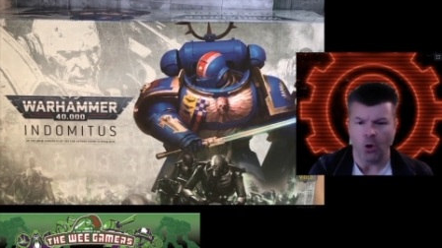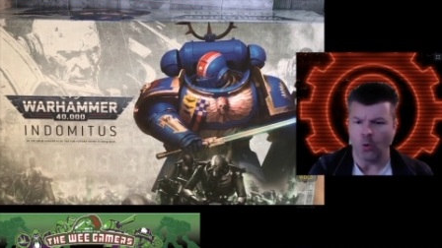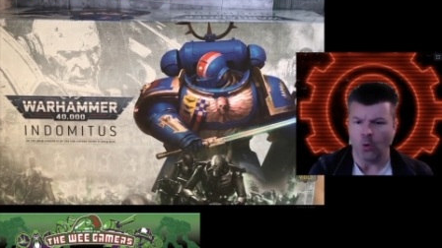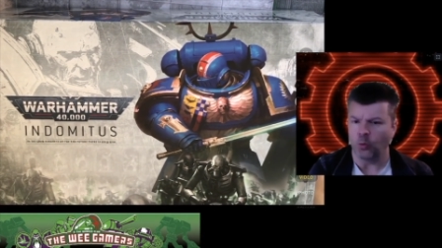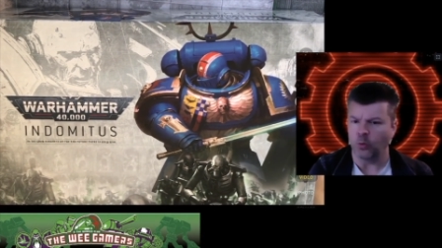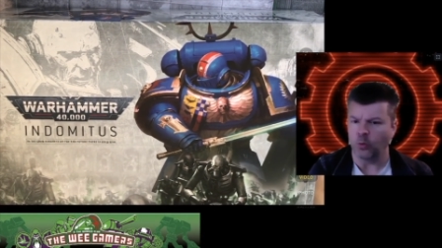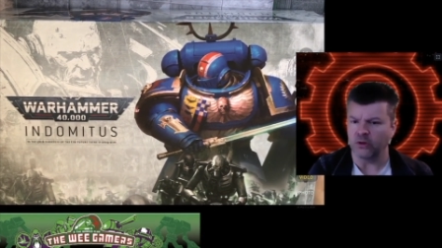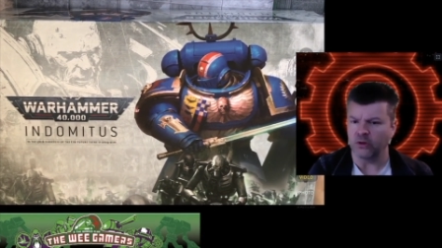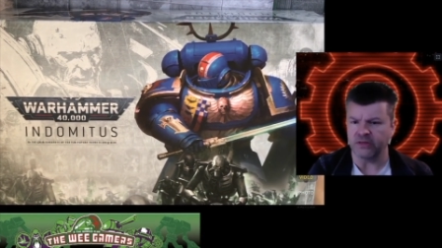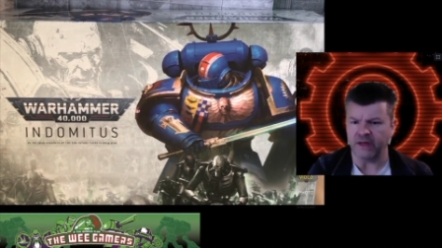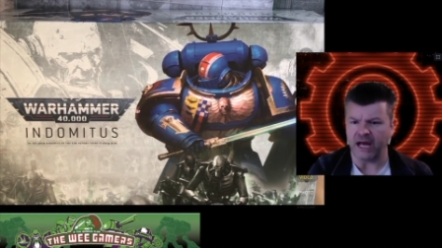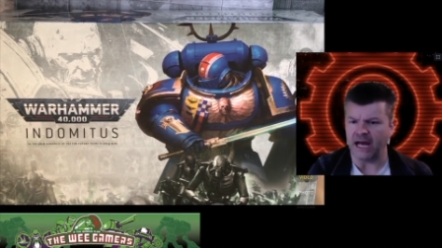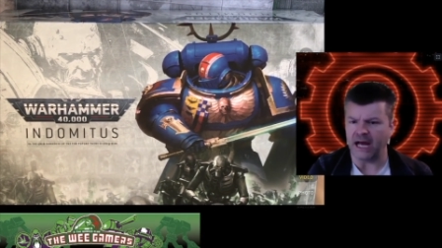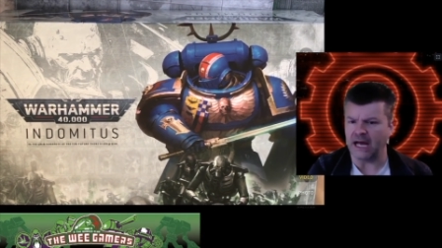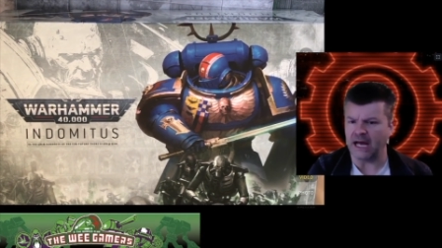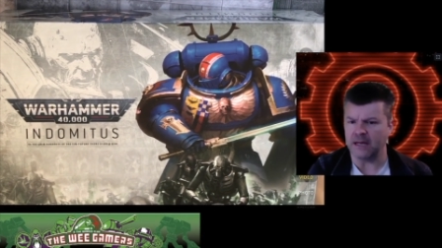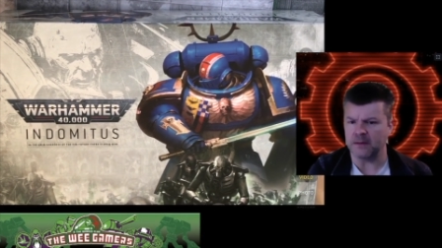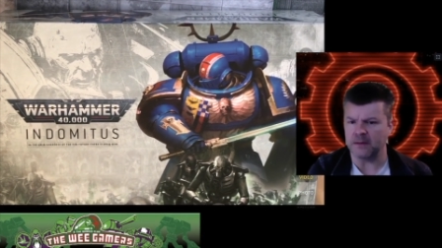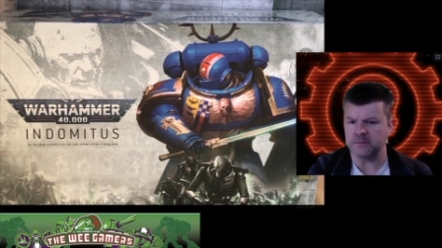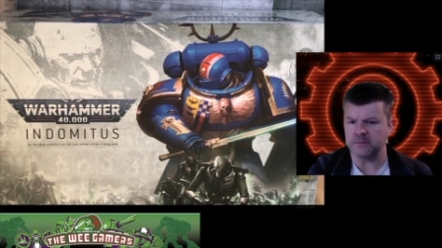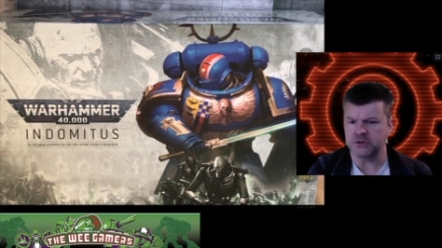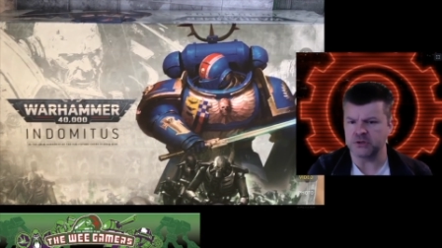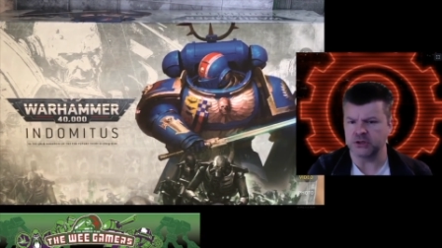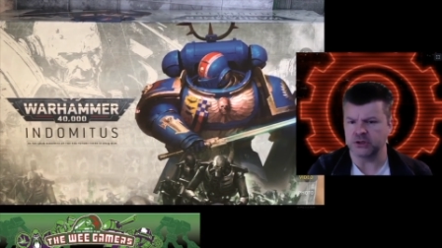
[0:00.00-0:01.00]
with
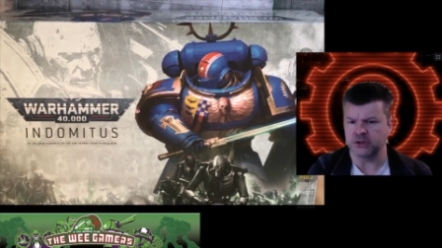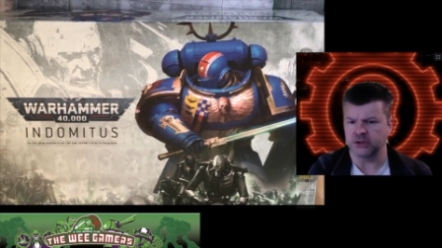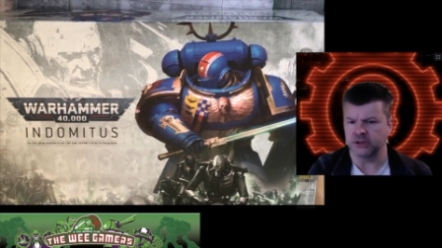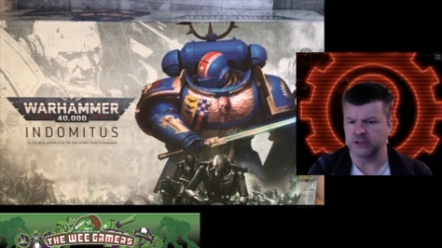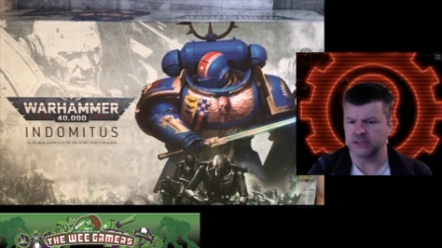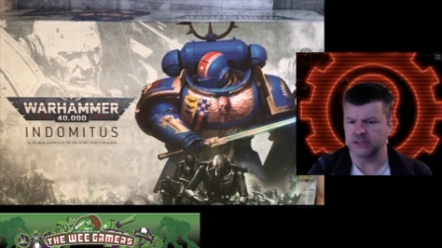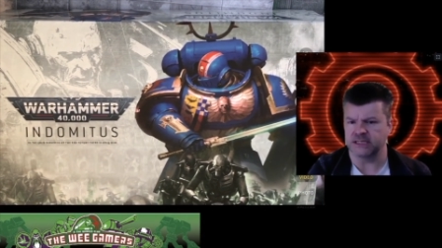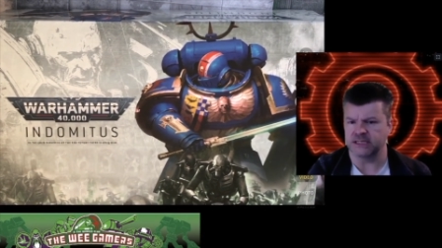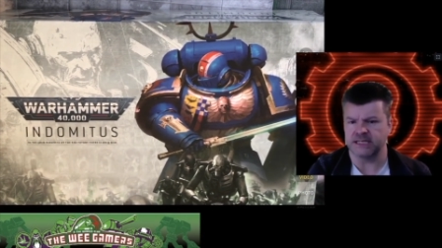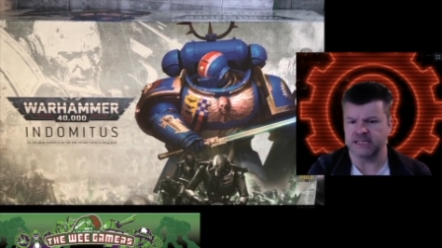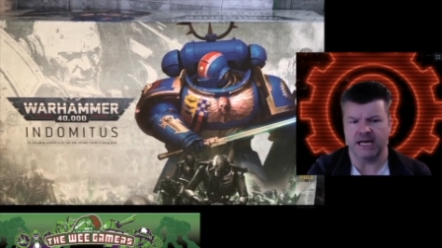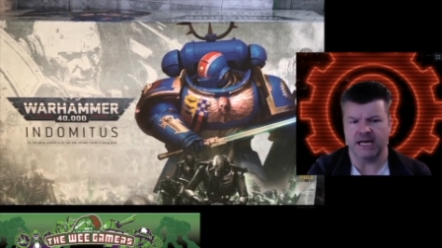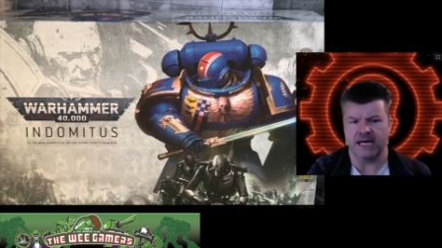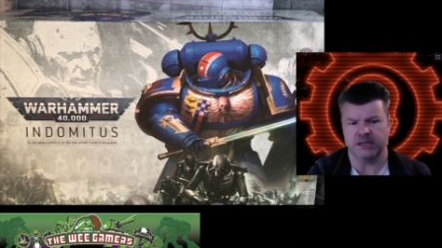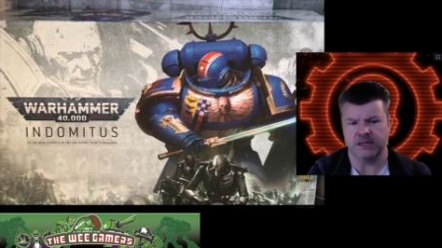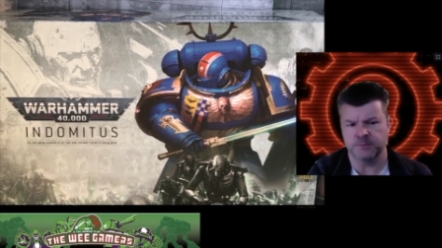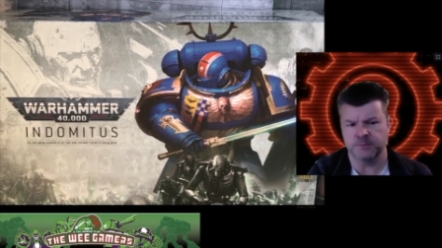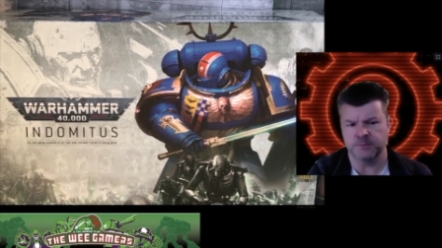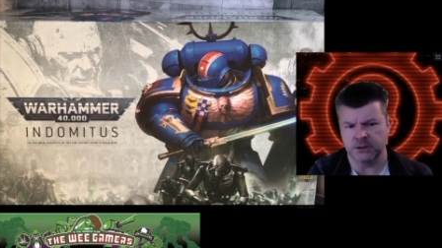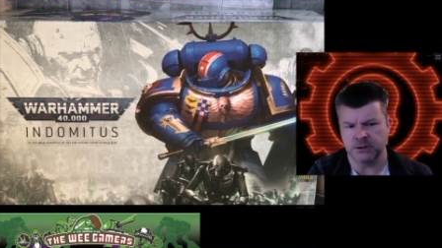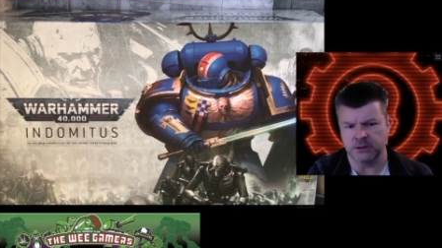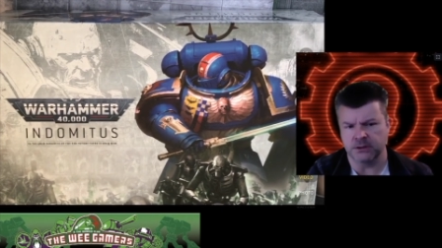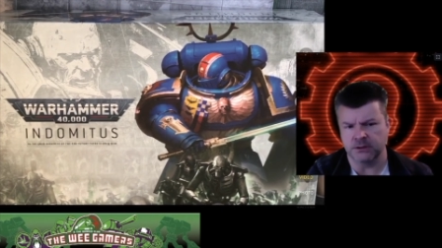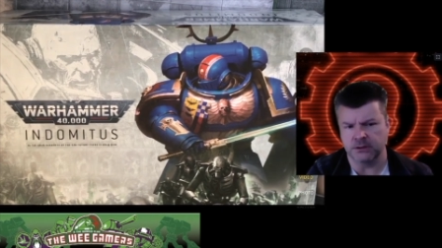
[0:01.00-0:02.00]
absolute
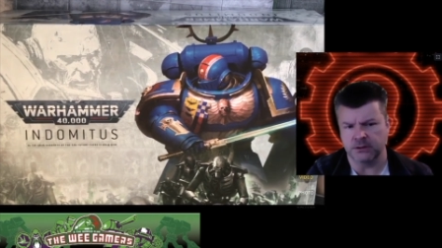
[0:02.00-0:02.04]
detachment,